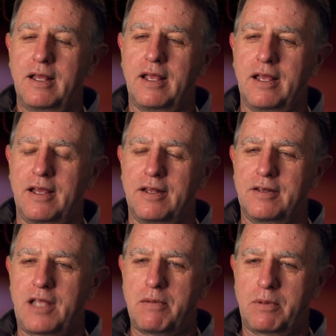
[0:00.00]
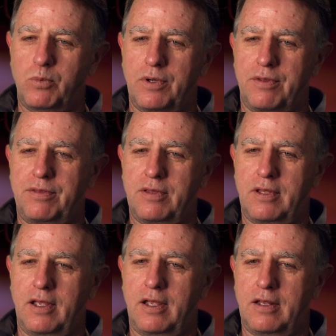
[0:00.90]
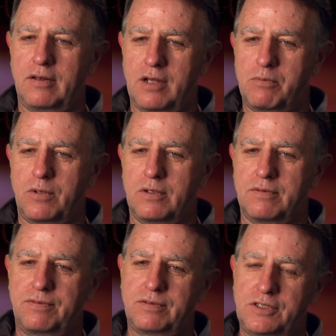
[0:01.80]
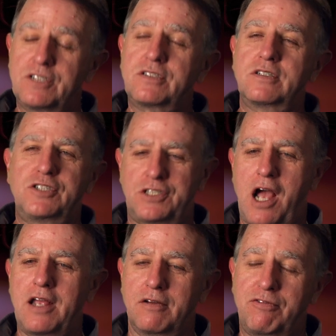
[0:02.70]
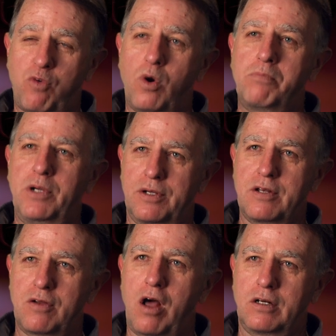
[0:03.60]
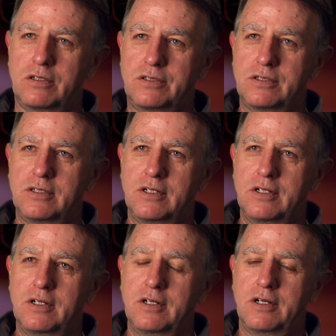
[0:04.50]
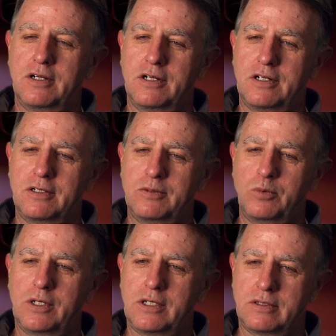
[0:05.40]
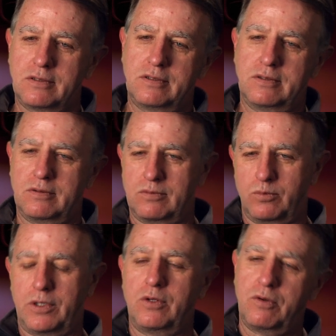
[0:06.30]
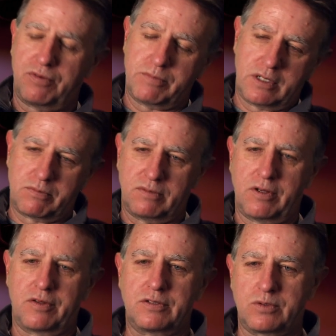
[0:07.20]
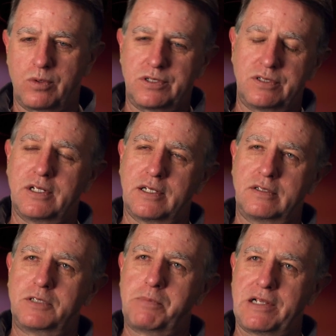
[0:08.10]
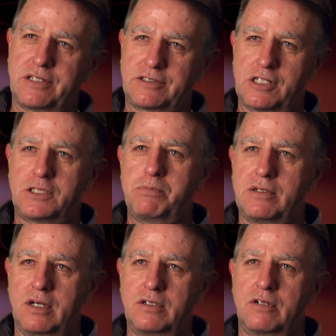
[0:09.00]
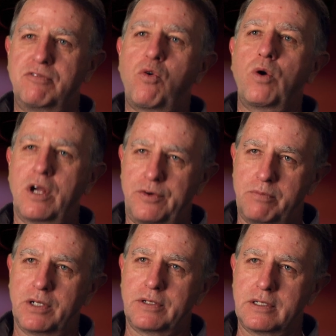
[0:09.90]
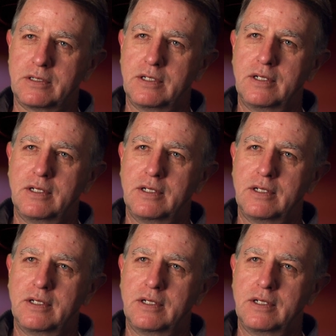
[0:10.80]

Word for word: and came up with a number of just shy of four billion dollars. Uh, when we knew from a number of other sources that SpaceX had spent under 400 million,